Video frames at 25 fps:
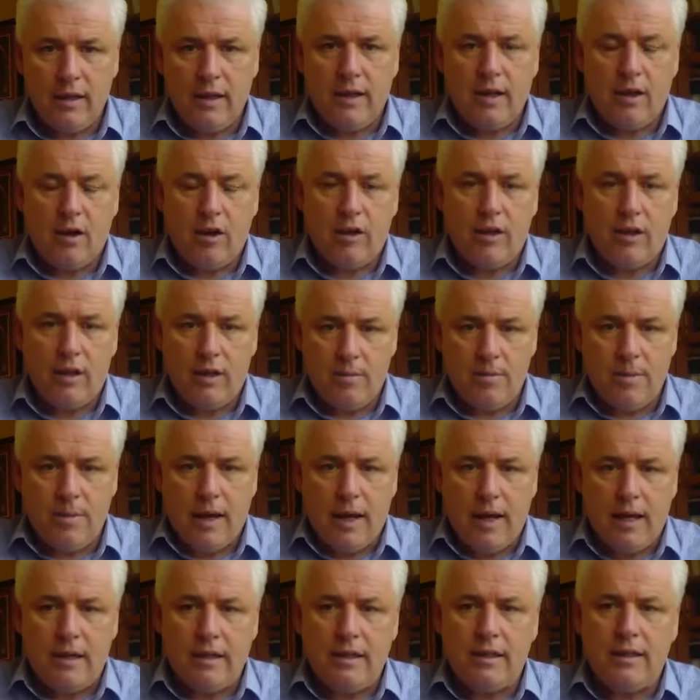or the
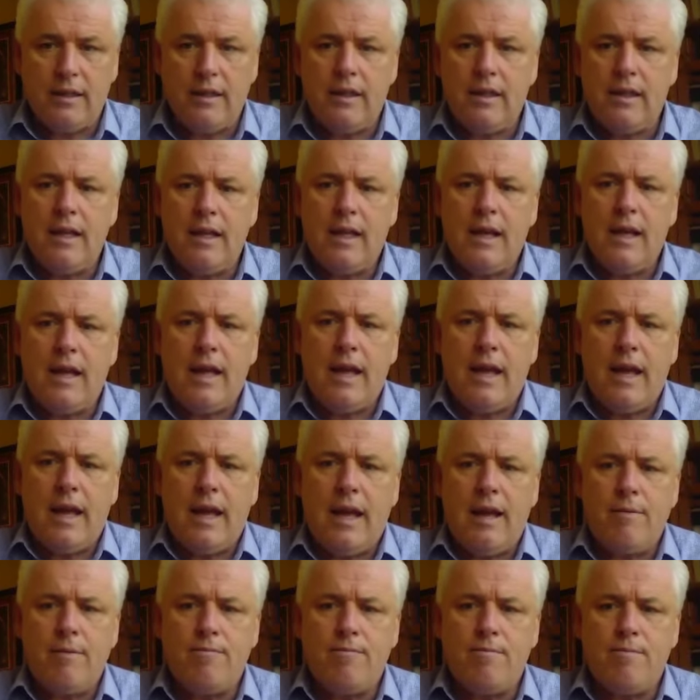demand,
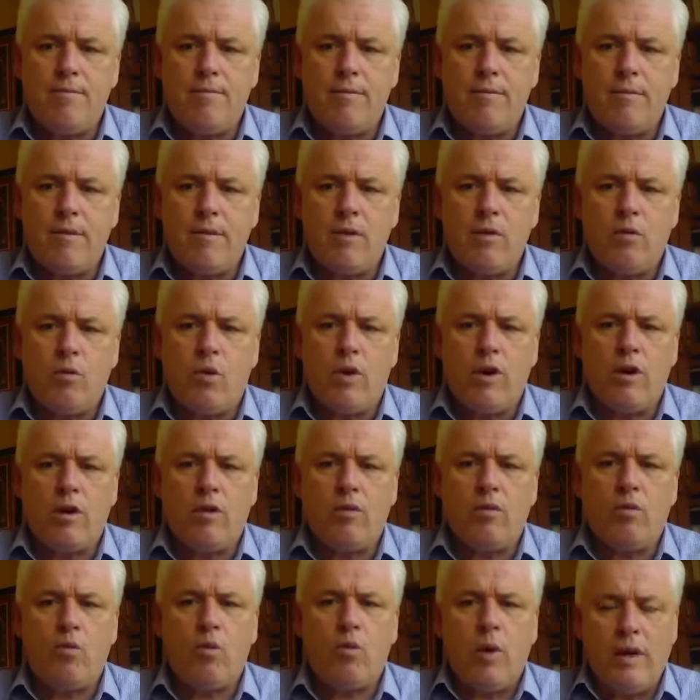
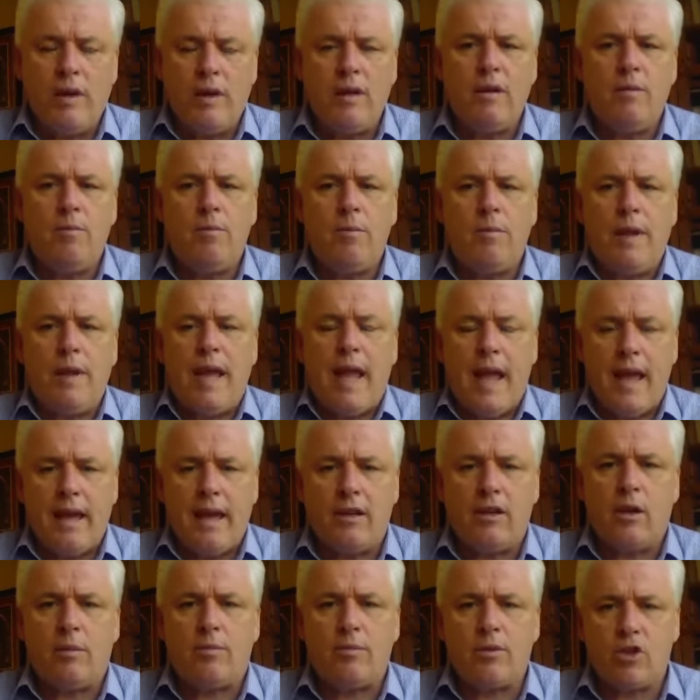we'll
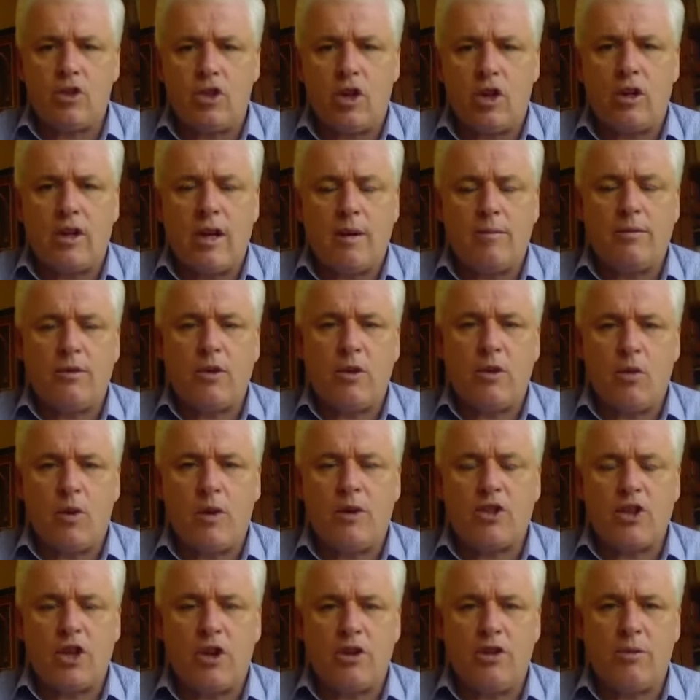end up stuck. I don't want
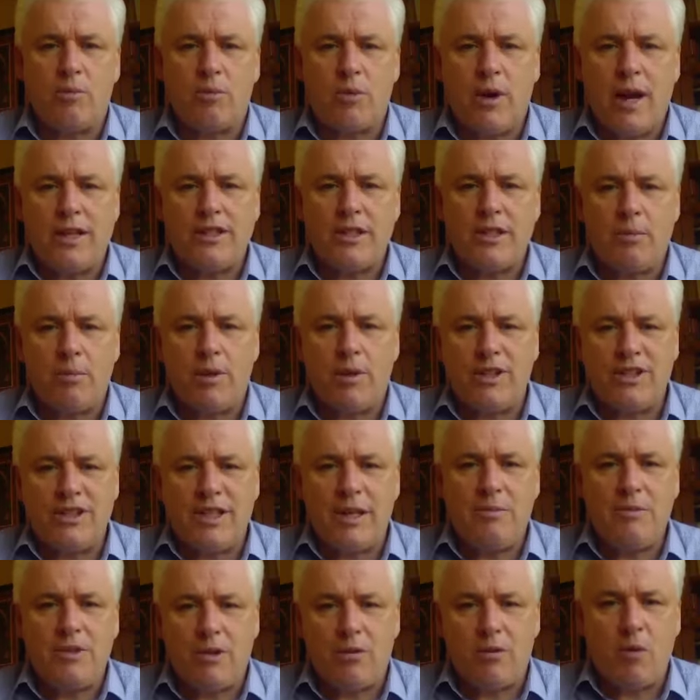to sound depressing, but it
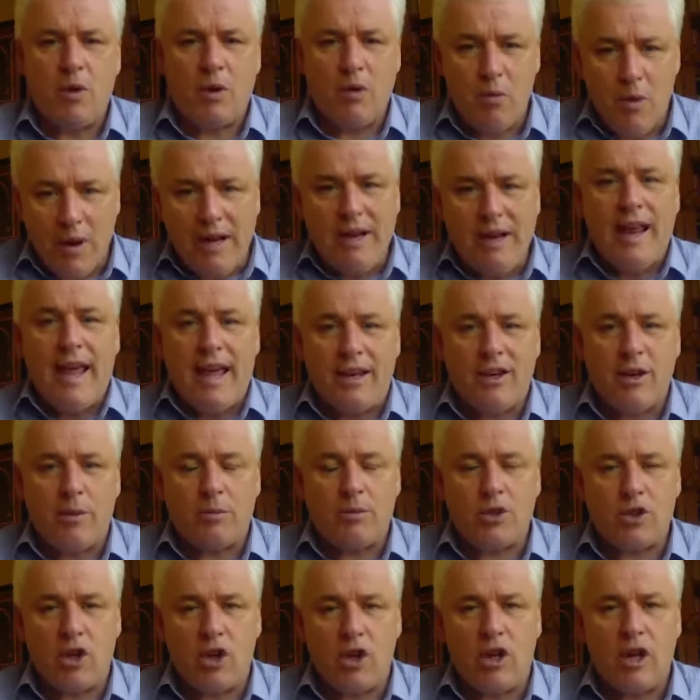seems that we will end up
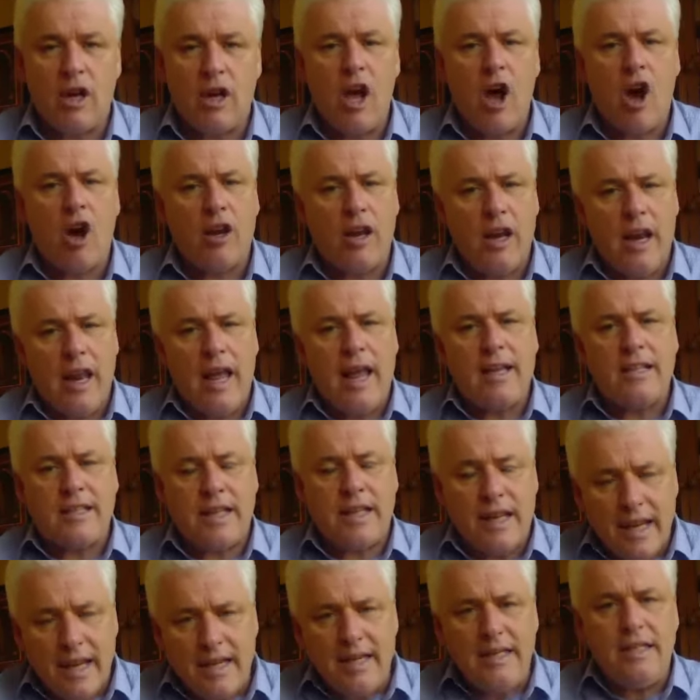stuck unless
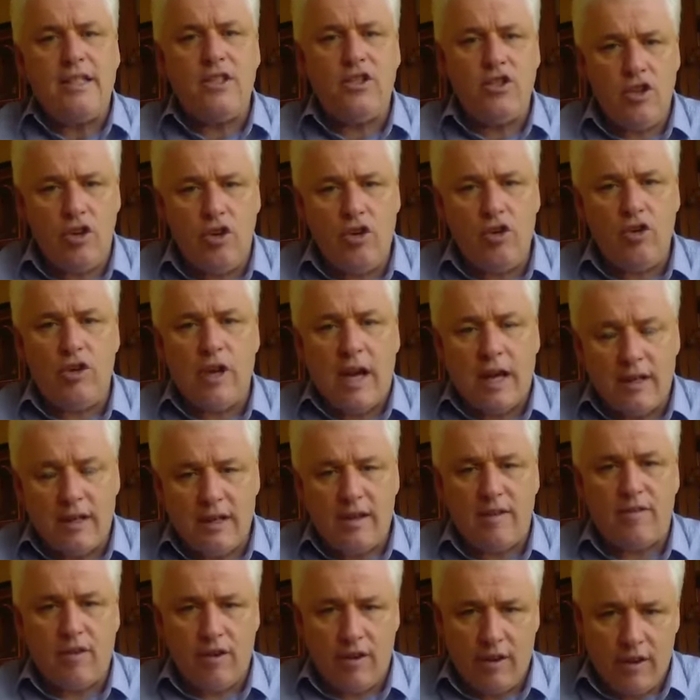it is new and
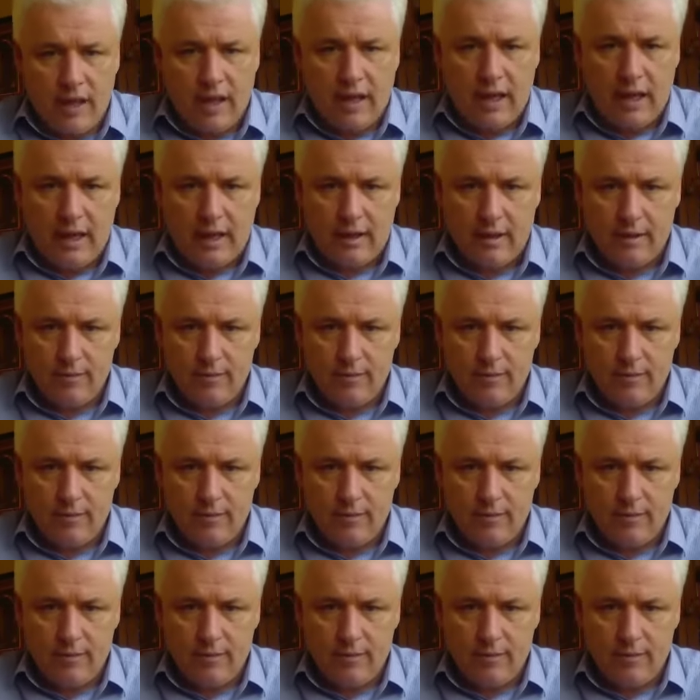different thinking.